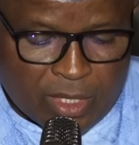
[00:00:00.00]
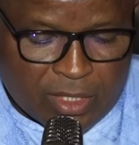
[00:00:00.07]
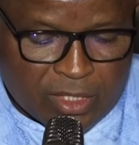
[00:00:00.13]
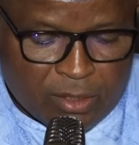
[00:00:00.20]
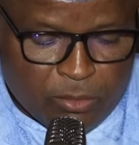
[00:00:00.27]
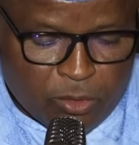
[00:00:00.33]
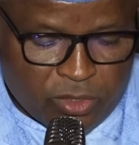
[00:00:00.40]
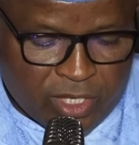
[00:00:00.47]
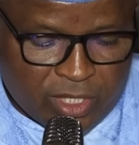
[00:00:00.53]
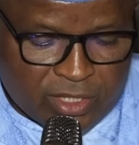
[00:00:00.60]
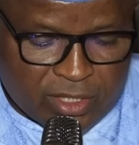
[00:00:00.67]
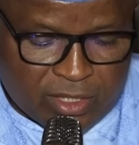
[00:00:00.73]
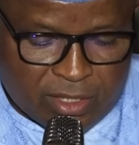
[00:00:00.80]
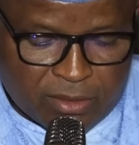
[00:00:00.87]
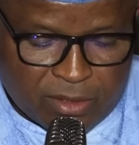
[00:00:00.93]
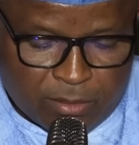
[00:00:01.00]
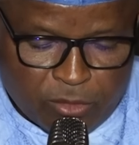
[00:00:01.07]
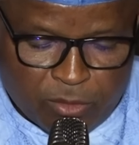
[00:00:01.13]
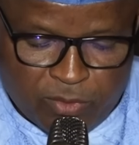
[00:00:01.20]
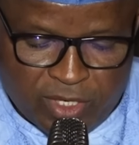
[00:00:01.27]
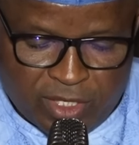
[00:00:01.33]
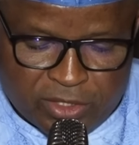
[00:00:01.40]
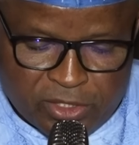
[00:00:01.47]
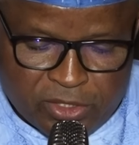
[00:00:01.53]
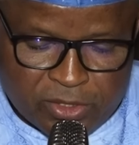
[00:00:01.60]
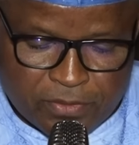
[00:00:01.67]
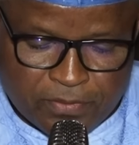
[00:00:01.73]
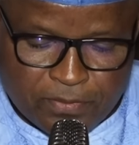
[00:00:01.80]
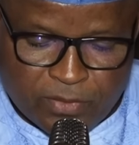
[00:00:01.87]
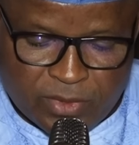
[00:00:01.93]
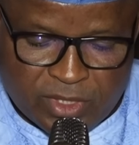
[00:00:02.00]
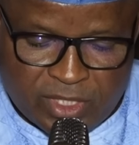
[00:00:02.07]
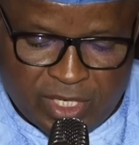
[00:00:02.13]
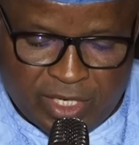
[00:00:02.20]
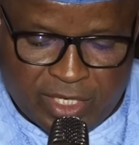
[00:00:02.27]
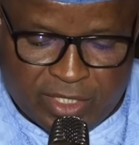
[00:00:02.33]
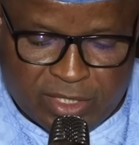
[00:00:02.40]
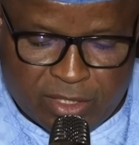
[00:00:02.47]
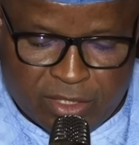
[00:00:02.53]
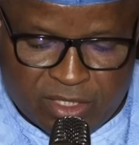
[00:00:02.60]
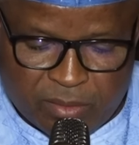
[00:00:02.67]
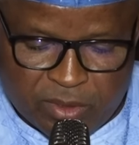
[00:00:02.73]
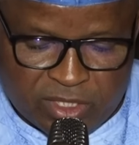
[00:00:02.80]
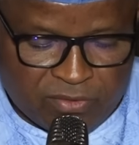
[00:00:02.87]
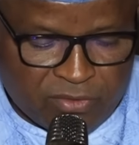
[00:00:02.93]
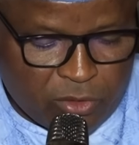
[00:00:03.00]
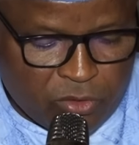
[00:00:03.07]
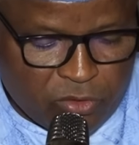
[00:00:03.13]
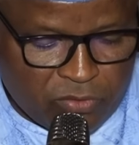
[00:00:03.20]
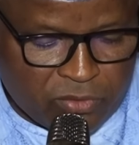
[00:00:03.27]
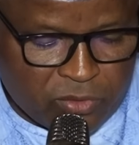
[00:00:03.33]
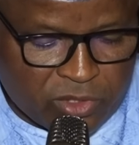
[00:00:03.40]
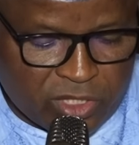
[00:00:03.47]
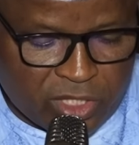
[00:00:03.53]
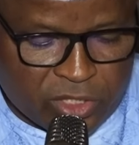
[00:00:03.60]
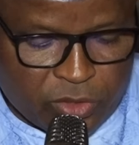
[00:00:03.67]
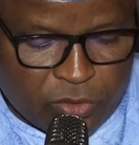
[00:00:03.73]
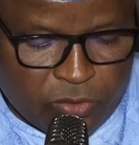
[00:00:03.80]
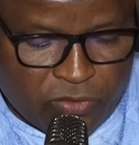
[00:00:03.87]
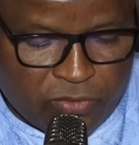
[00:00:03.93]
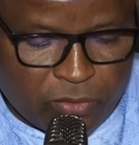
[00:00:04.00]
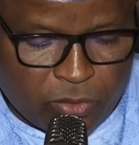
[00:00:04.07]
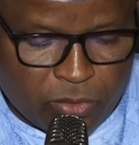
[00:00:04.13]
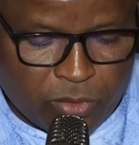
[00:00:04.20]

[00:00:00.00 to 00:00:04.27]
Democratic mobilization, targeting specific groups such as youth,